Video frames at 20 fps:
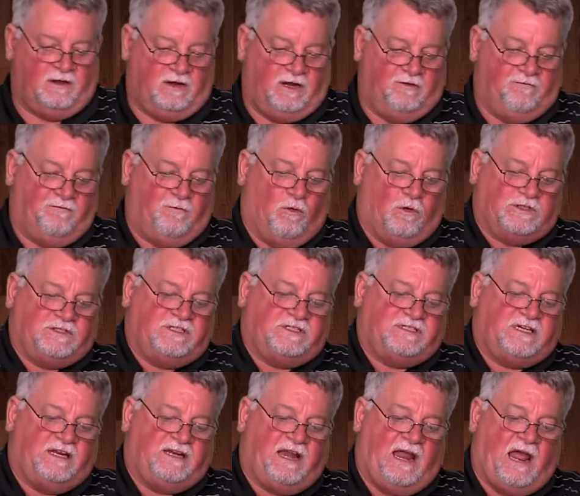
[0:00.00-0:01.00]

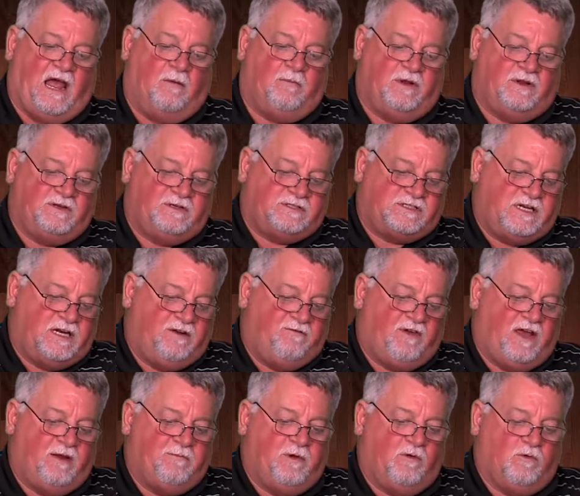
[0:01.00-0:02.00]
enforces it now, but the city of
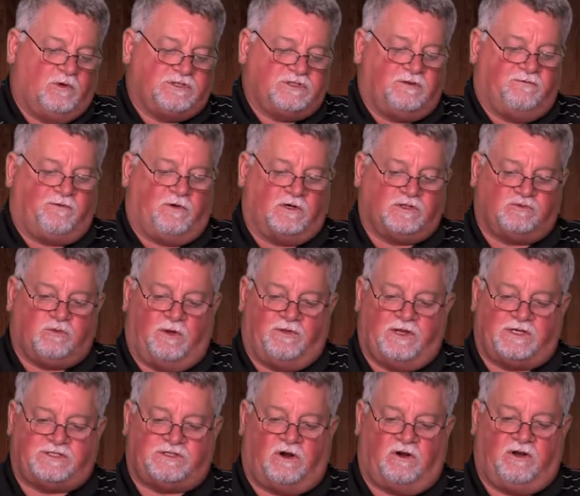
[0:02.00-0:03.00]
Edmond was the first one
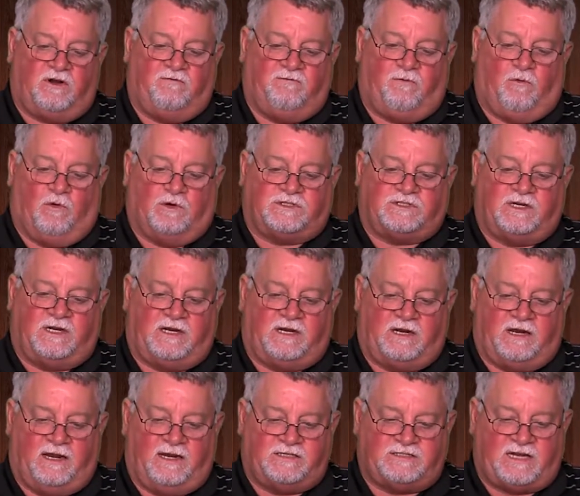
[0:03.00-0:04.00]
that started enforcing it,
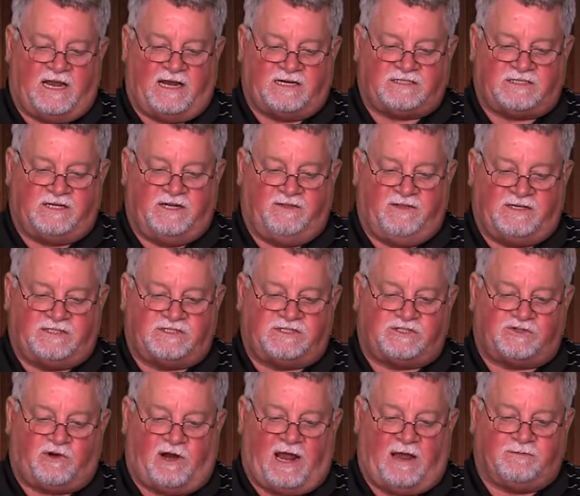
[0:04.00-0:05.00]
and it's actually these
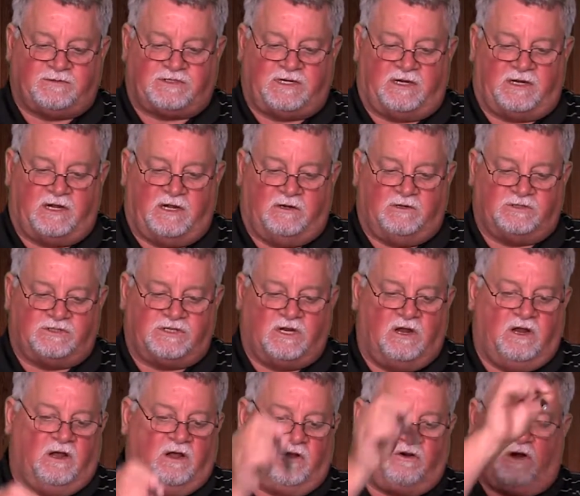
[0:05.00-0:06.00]
straps that goes
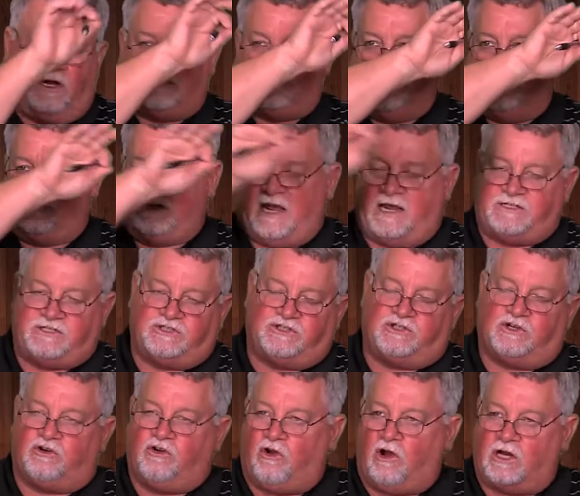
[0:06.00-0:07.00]
across that attaches
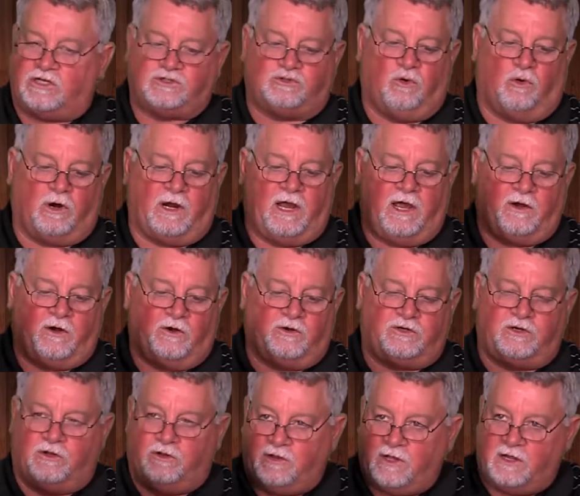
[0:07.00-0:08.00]
your garage door header
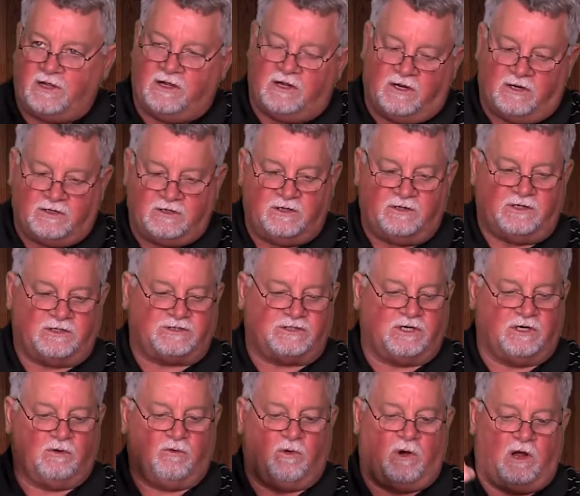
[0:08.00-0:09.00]
to the
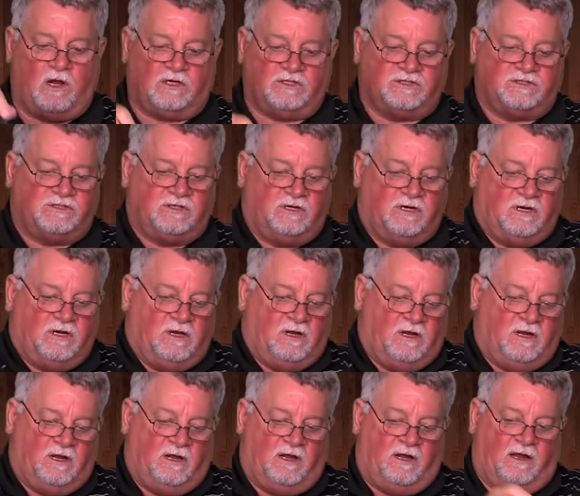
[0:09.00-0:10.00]
shear walls.
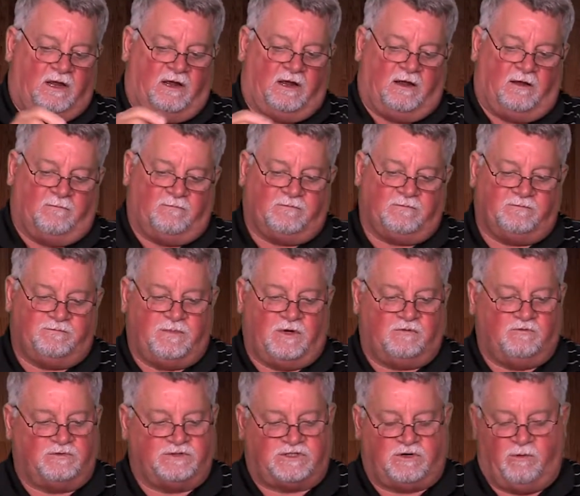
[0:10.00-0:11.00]

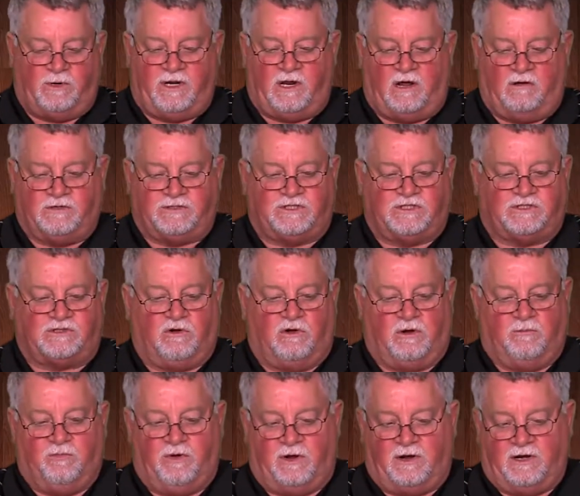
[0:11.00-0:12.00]
So we always just go ahead
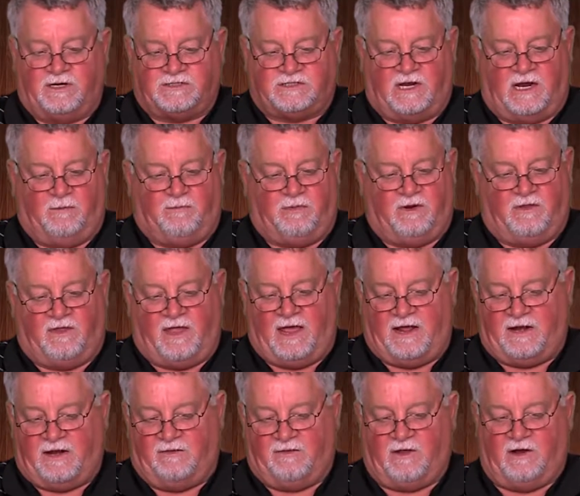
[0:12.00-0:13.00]
and put an example of
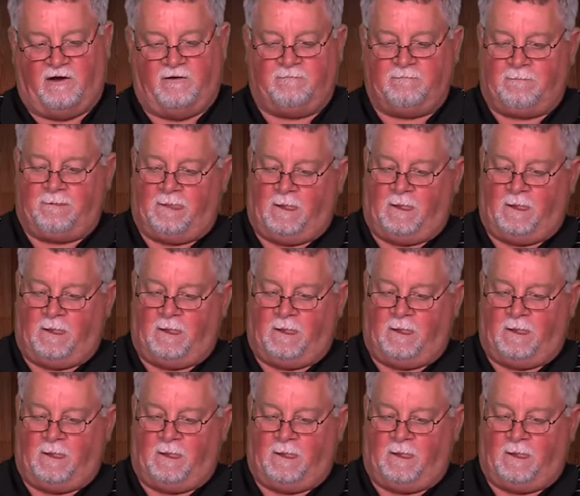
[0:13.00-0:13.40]
that in there